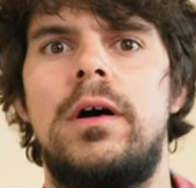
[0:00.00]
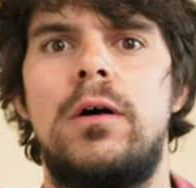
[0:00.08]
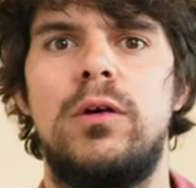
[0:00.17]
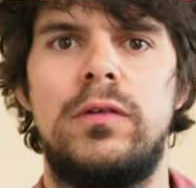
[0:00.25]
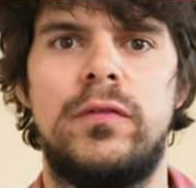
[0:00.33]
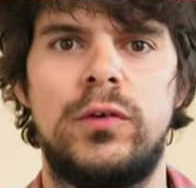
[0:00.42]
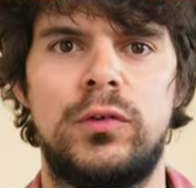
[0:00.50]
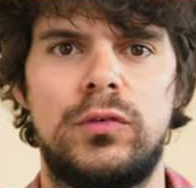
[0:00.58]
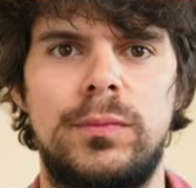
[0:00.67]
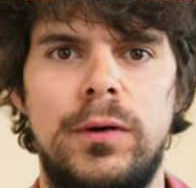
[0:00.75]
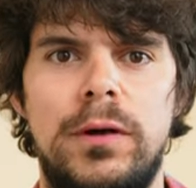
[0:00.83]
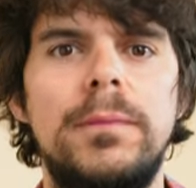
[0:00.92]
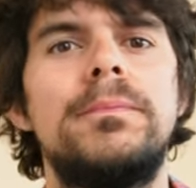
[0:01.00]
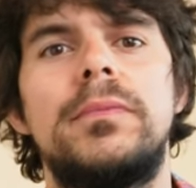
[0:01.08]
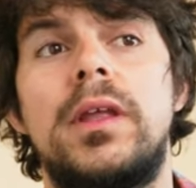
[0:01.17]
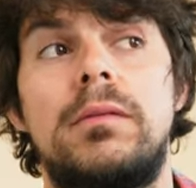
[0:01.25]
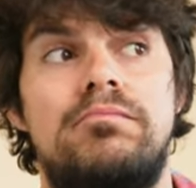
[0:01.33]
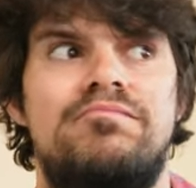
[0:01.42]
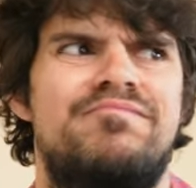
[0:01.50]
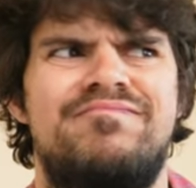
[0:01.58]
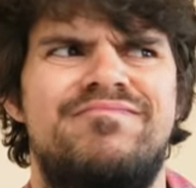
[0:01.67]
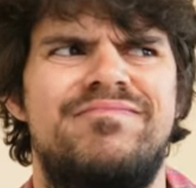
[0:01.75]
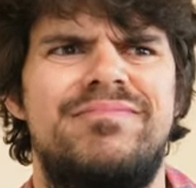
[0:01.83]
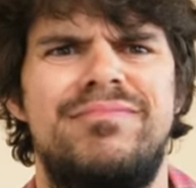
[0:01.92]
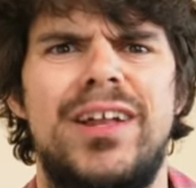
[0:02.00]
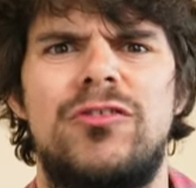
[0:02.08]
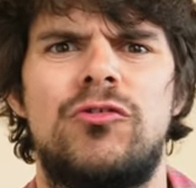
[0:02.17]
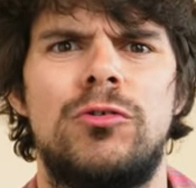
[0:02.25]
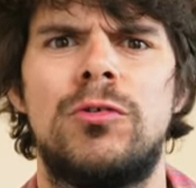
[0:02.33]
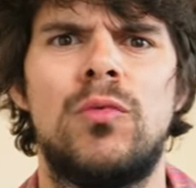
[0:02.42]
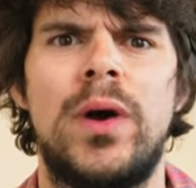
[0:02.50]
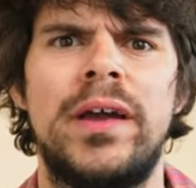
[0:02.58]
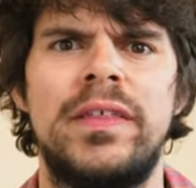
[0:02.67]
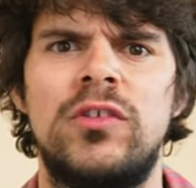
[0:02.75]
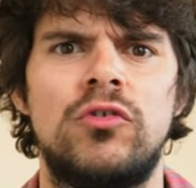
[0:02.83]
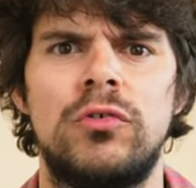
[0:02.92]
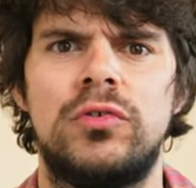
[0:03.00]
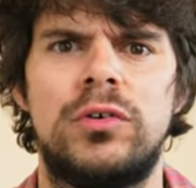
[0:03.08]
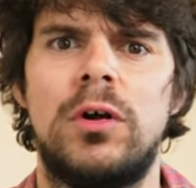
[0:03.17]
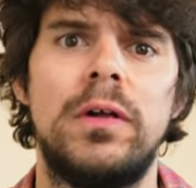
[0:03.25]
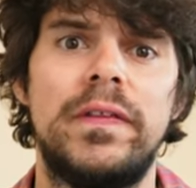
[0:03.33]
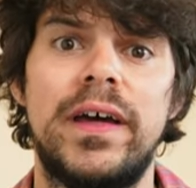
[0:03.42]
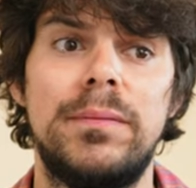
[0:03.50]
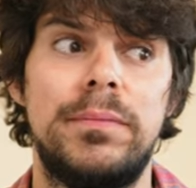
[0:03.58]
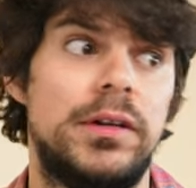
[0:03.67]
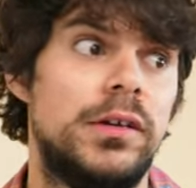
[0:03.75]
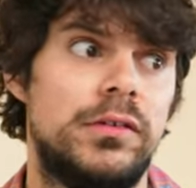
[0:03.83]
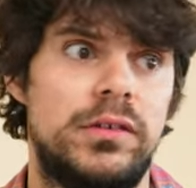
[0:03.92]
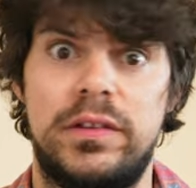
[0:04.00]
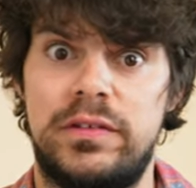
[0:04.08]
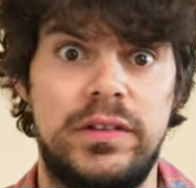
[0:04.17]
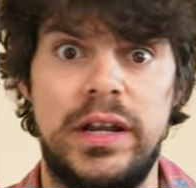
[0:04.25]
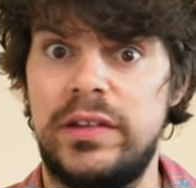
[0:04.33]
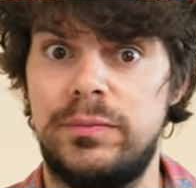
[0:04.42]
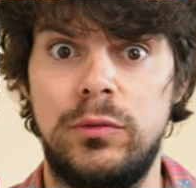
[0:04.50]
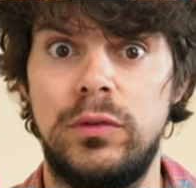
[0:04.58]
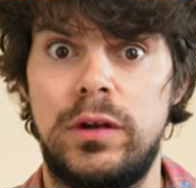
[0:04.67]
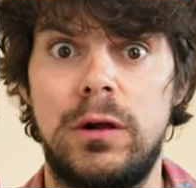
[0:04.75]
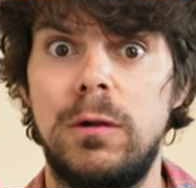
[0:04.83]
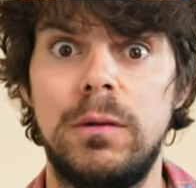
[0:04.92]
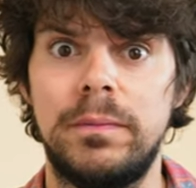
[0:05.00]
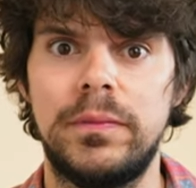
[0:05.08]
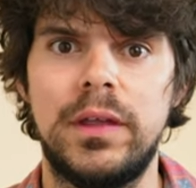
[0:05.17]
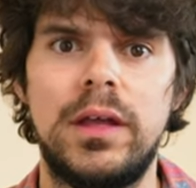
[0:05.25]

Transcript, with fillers: autofocus motor. Not sure why they chose to call it that, because it's not smooth at all.